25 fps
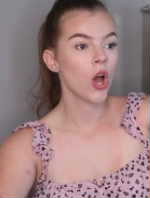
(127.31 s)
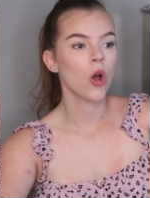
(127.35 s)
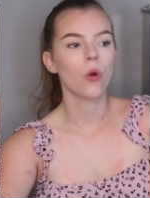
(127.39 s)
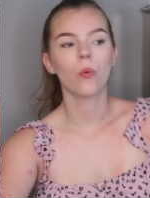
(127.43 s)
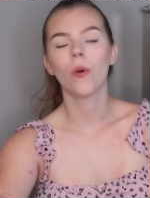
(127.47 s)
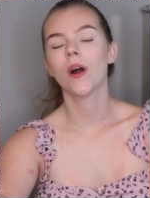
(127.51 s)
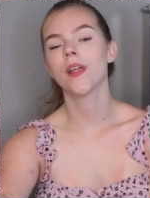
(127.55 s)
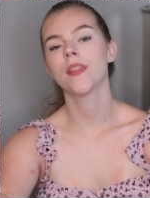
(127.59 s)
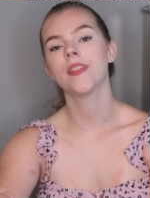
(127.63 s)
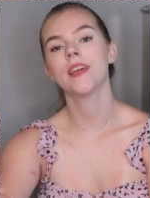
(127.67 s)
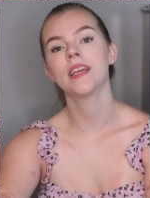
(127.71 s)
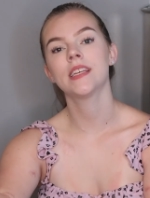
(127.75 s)

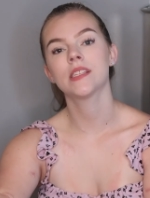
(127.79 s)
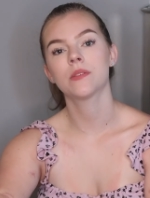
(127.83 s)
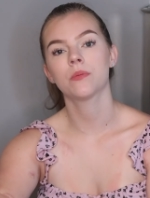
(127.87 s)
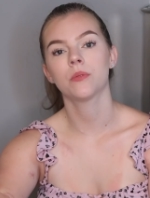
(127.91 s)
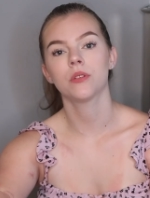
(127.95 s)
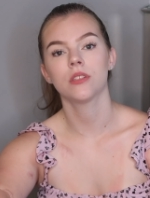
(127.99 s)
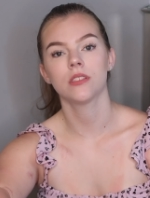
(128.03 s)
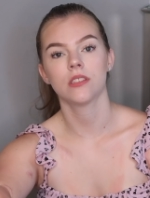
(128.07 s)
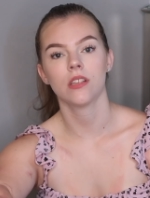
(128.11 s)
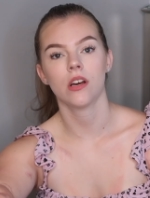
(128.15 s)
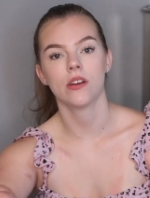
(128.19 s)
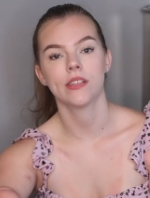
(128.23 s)
where these
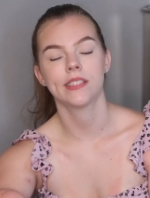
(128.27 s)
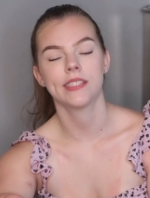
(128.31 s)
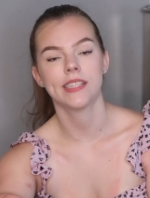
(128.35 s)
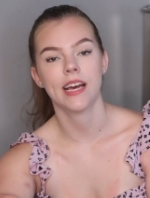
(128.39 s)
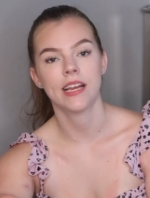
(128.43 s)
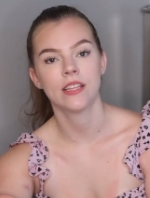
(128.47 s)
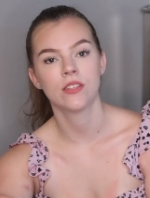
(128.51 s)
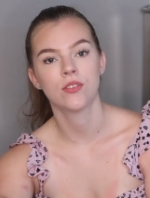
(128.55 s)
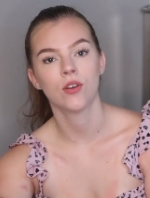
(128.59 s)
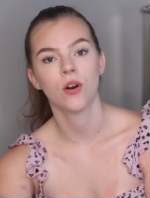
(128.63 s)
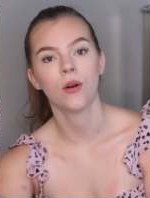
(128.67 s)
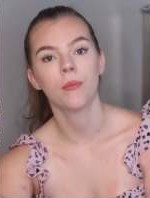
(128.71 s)
ones are
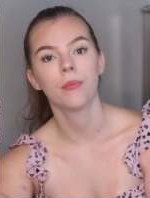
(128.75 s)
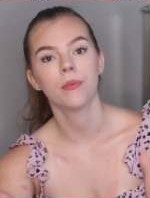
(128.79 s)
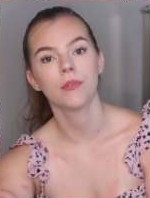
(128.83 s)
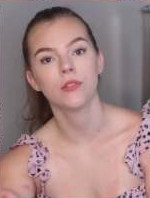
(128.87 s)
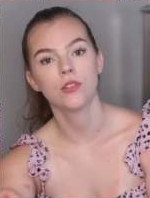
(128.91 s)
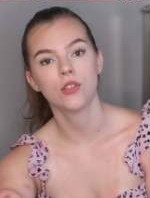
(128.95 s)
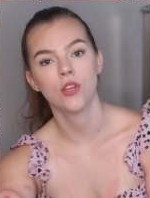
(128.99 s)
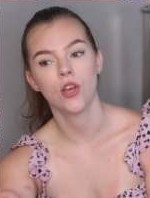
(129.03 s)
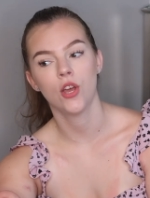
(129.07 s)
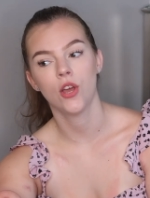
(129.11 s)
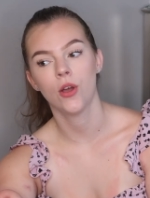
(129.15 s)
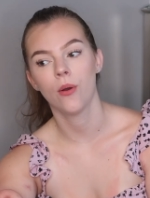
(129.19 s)
set up
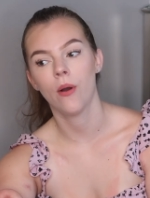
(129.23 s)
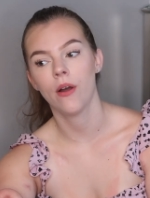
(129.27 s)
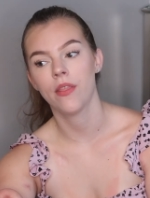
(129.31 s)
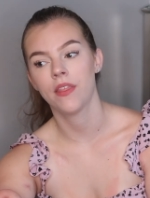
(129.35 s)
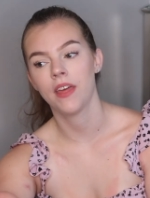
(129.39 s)
to